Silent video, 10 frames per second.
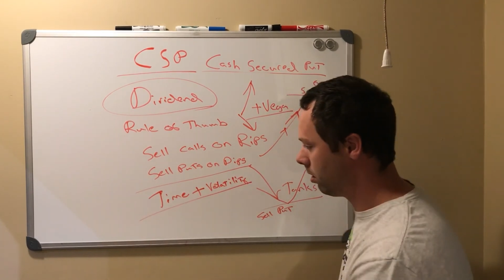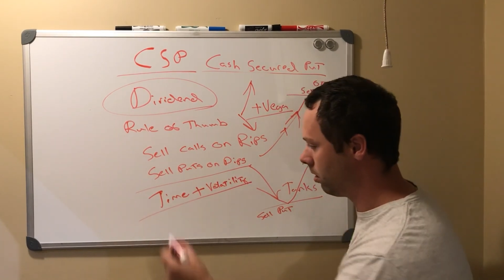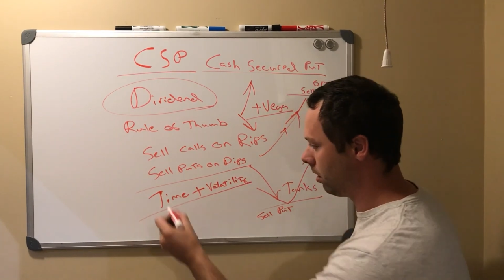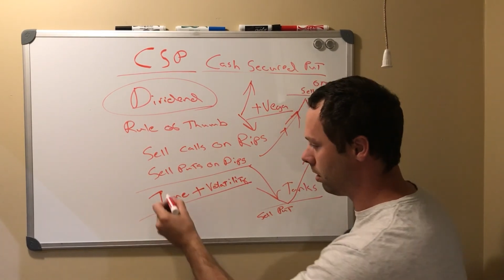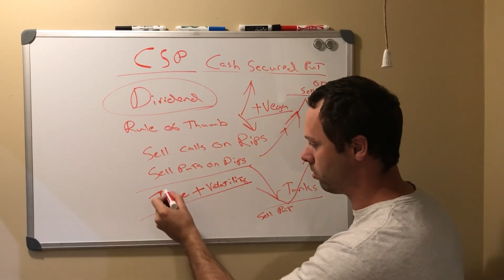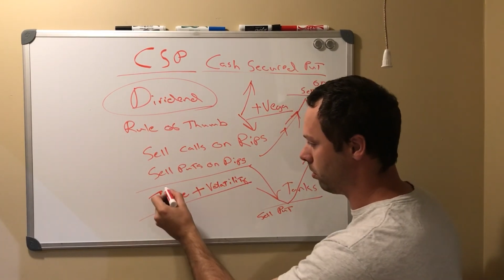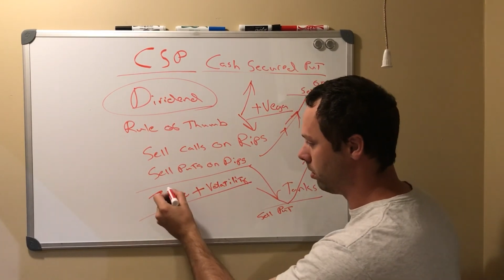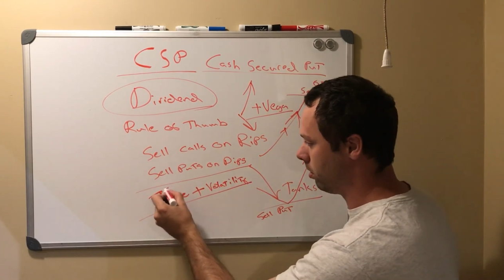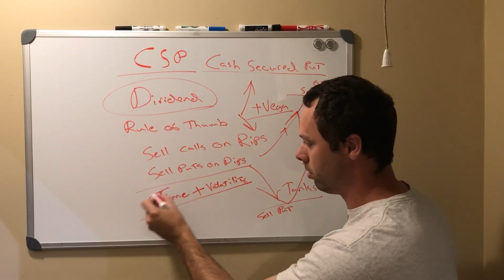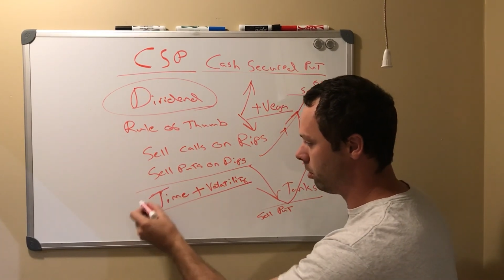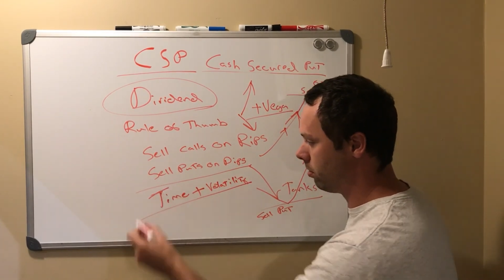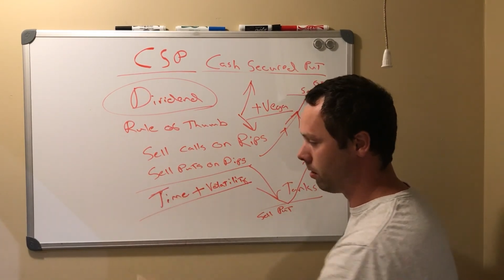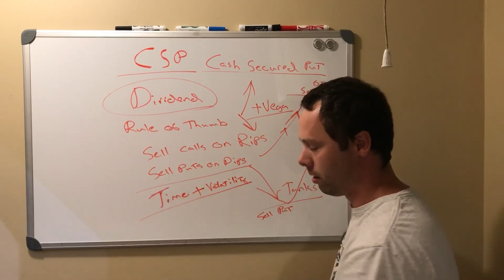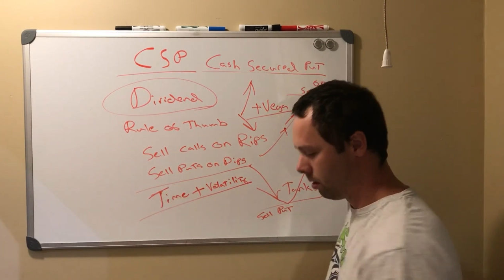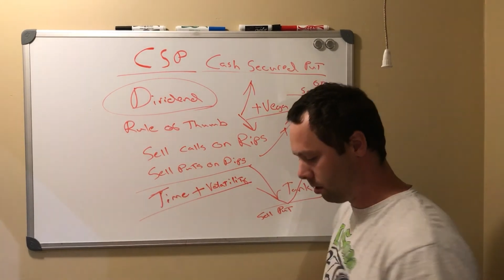That's what you're
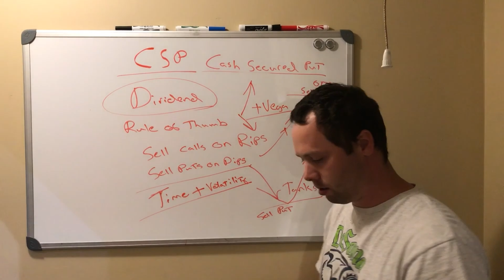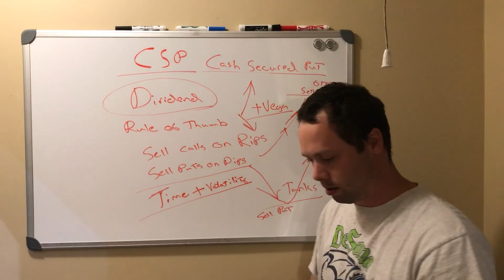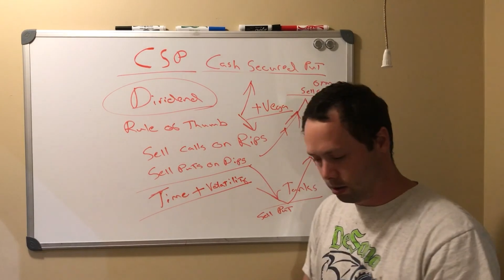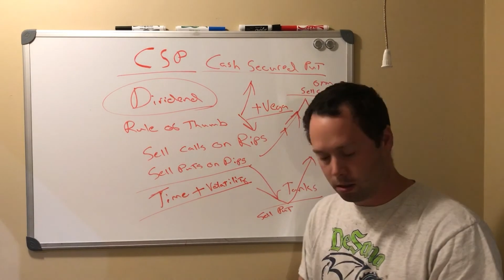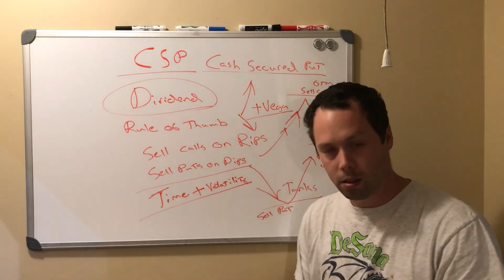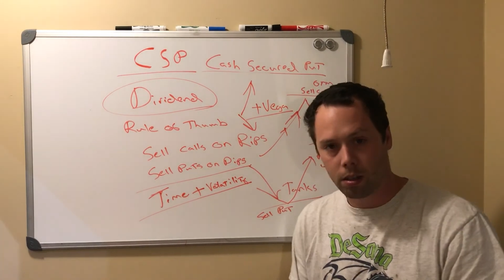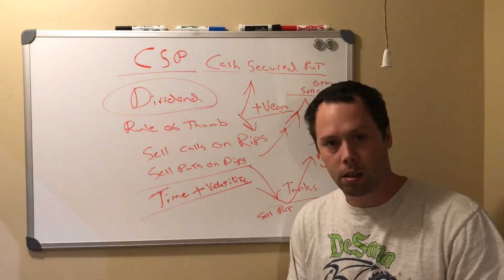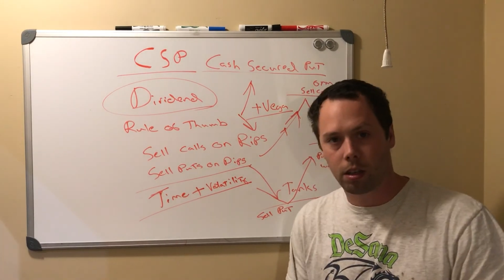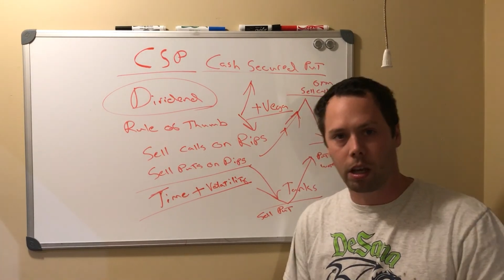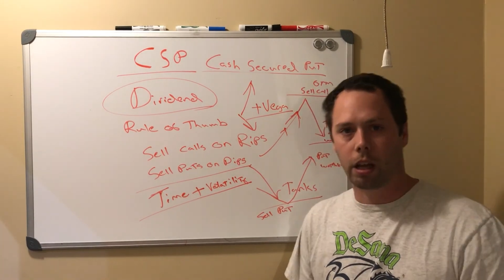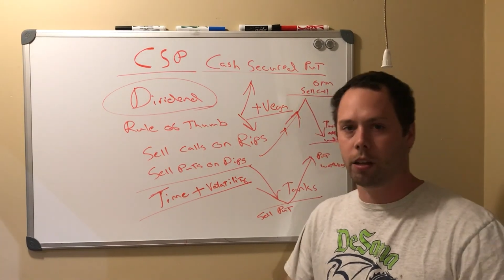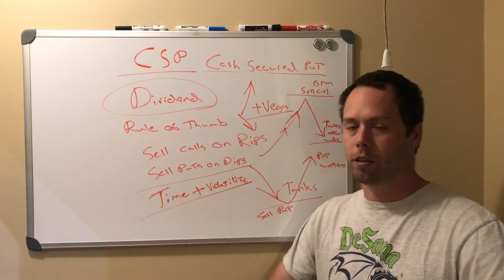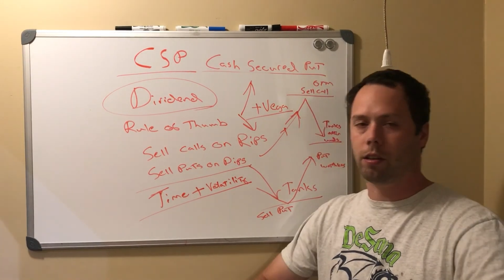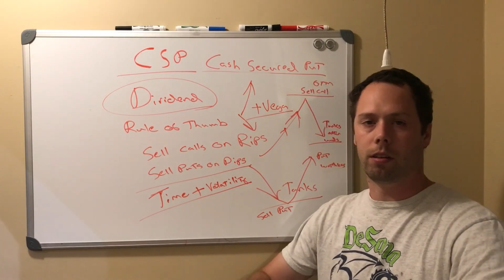doing. And